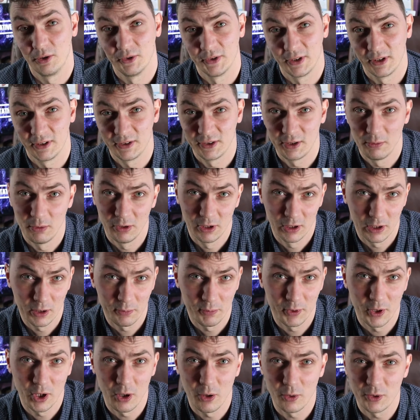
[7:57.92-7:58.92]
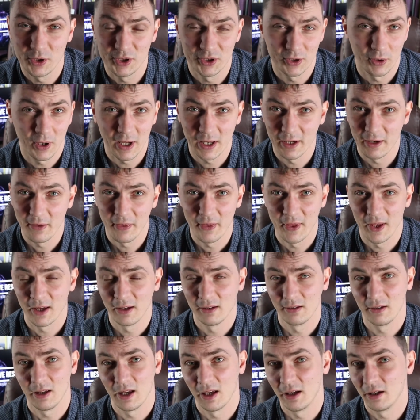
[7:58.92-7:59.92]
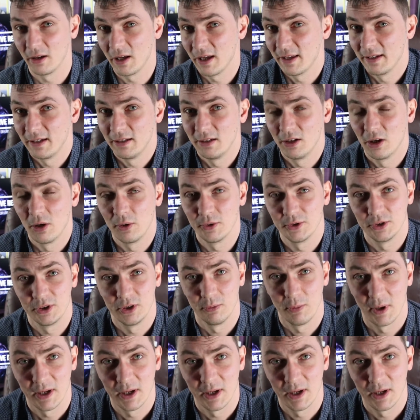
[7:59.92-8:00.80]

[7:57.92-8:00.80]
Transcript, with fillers: using similar approach so anything any notes to